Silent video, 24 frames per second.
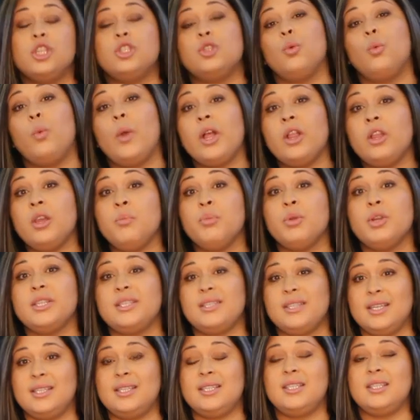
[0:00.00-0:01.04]
So whaling
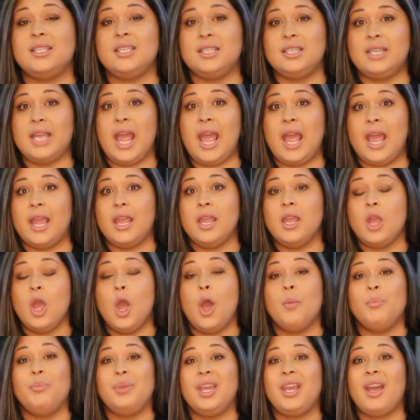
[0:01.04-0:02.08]
persists today
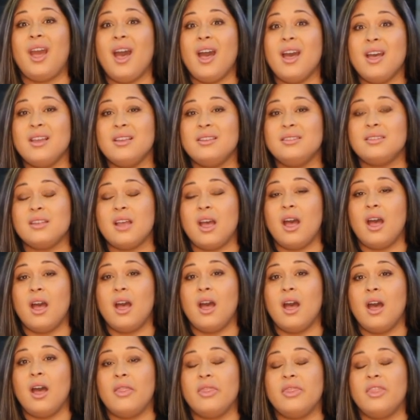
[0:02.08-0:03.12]
because
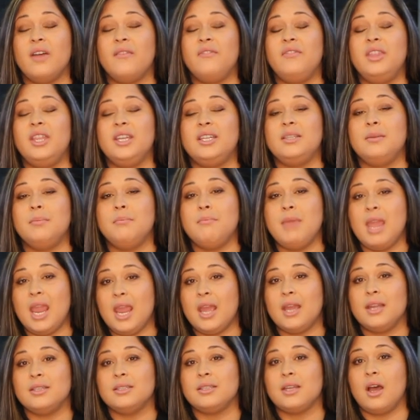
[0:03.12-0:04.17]
the
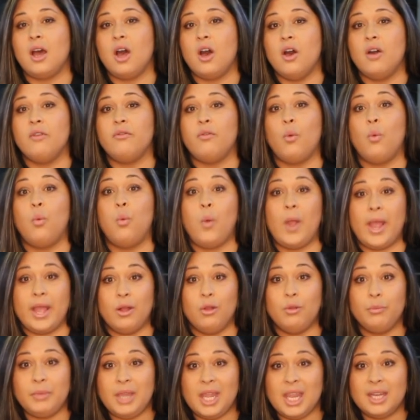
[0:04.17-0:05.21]
demand of
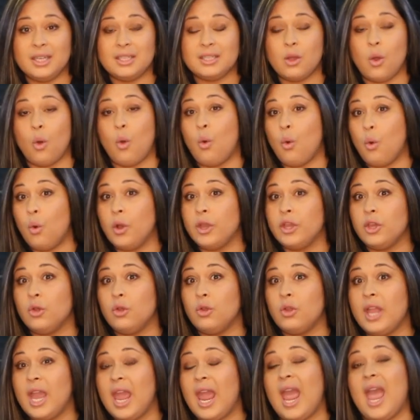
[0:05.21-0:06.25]
whale meat,
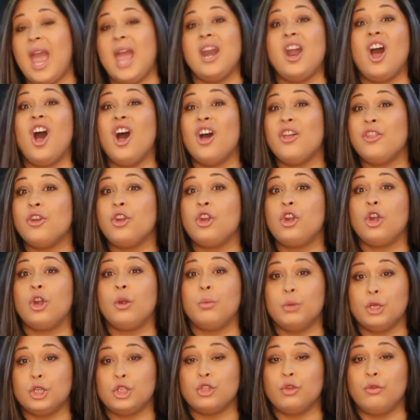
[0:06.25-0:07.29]
oil, and other
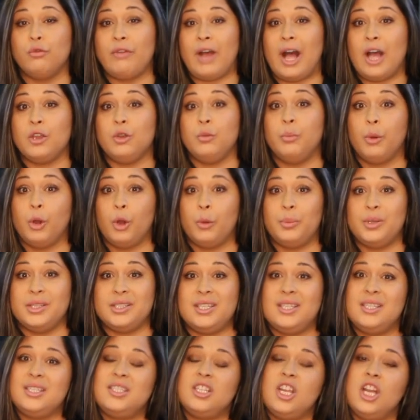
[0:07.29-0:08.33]
commercial value
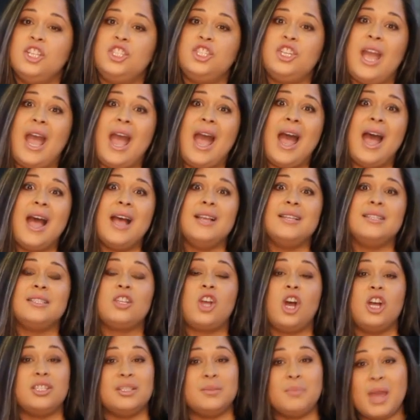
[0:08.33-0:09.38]
purposes such as
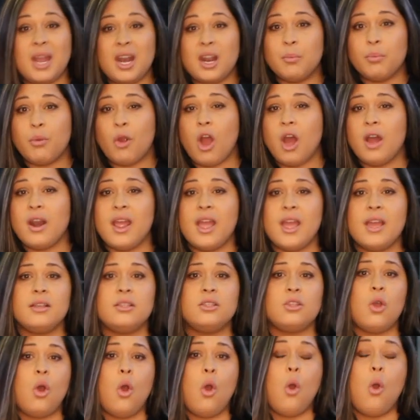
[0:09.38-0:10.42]
cosmetic products